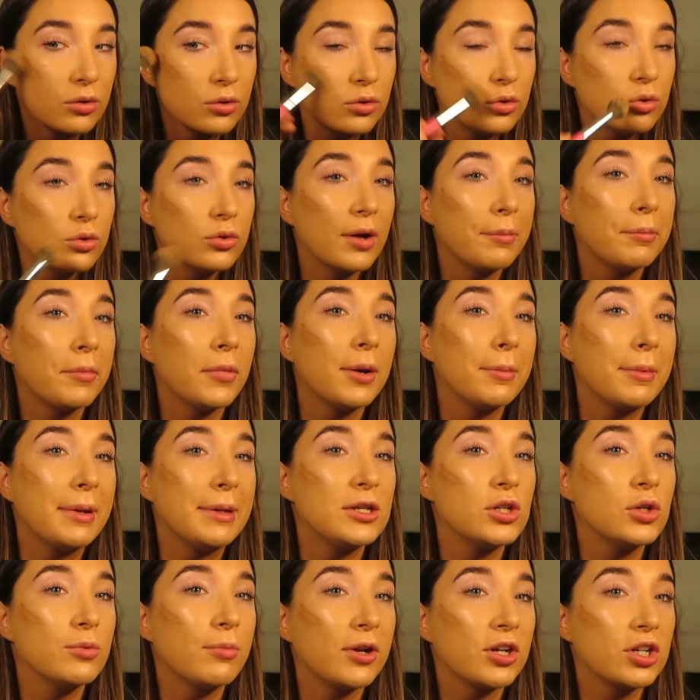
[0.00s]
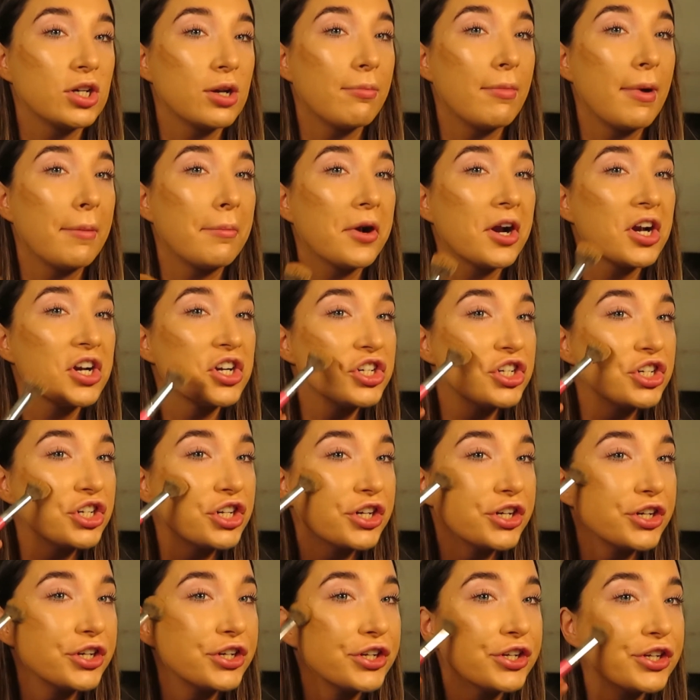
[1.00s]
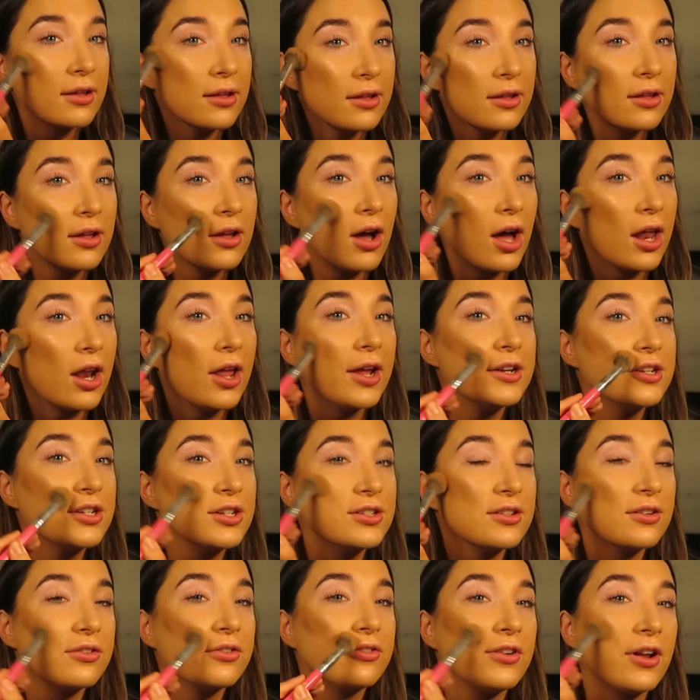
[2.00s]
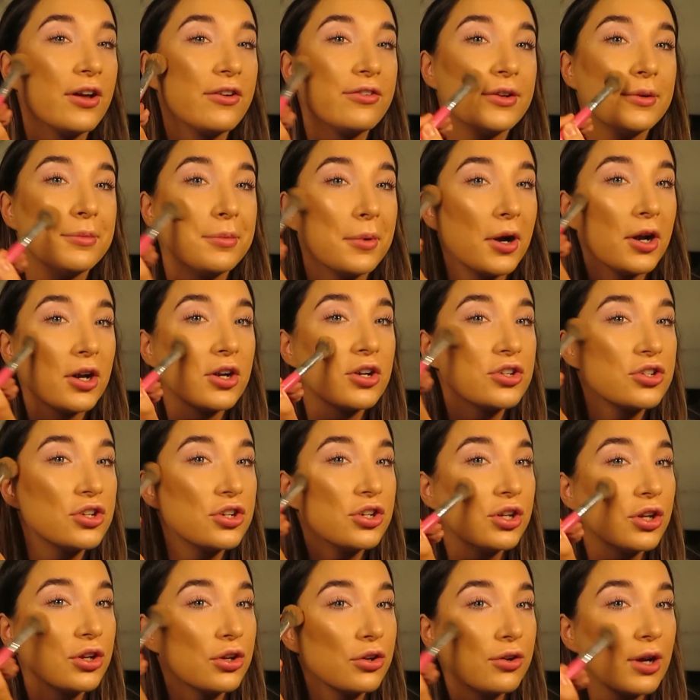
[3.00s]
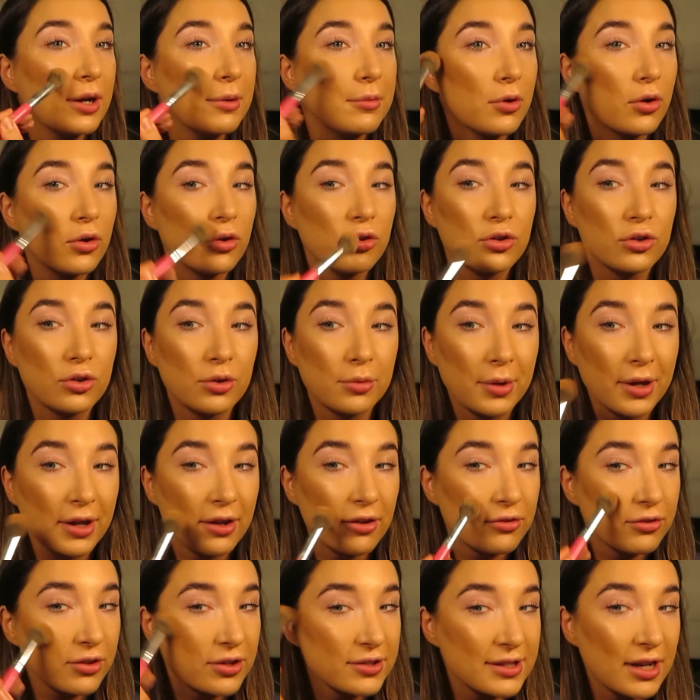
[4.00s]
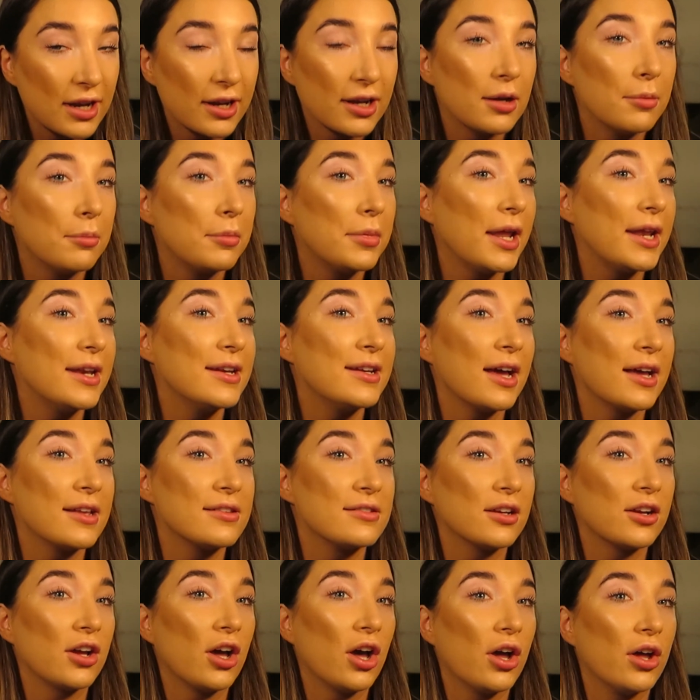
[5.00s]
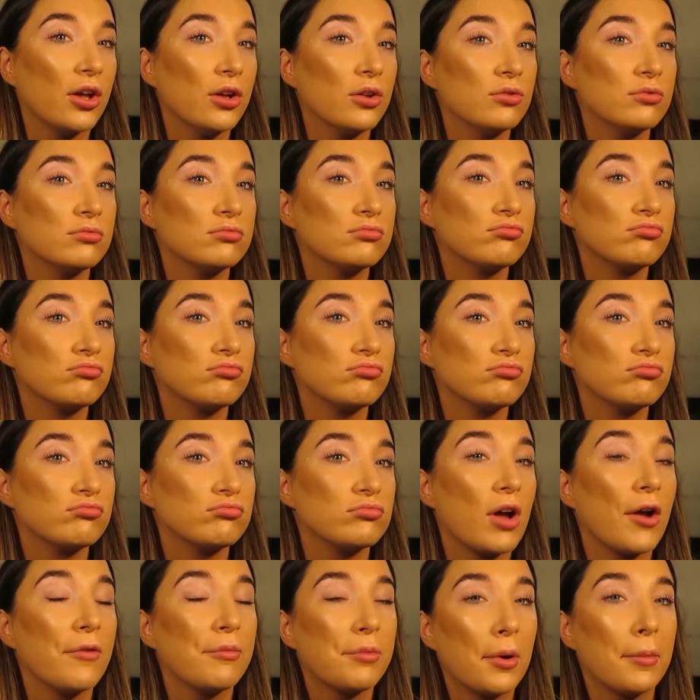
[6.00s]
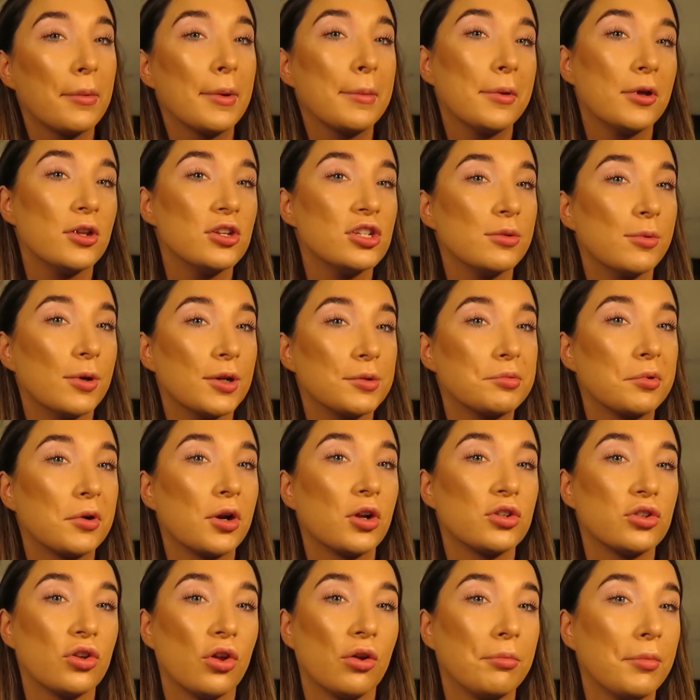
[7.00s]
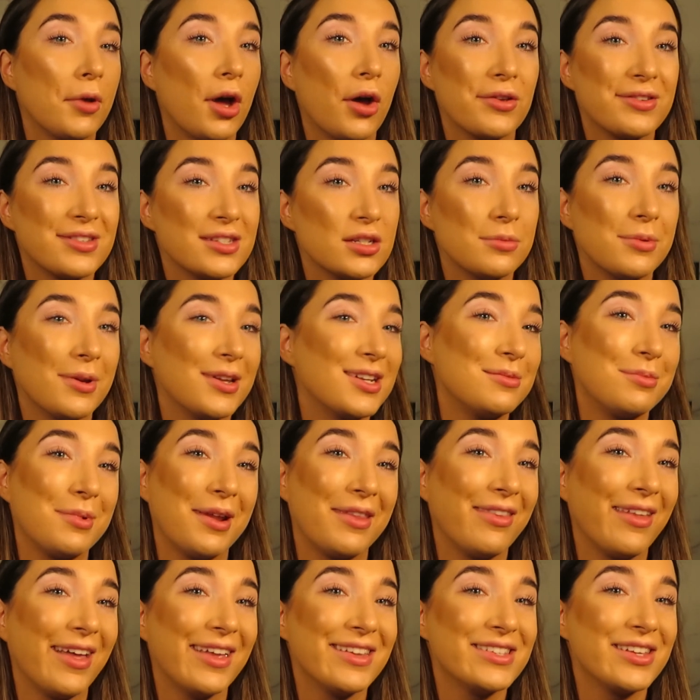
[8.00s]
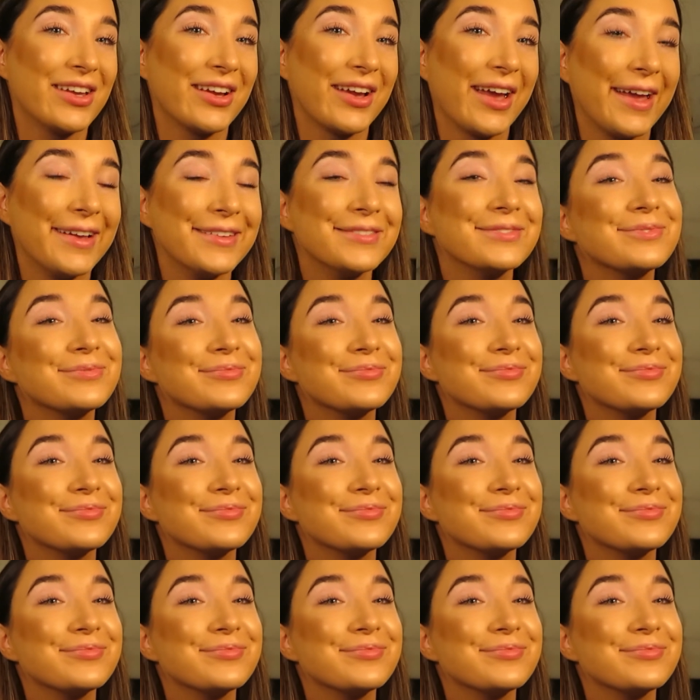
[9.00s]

Ooh, I've put a bit too much on my brush. I like to use a fluffy brush to do cream contour with, because then I can blend it as I go. I've probably put too much product on, but I'll still be able to blend that, it's okay.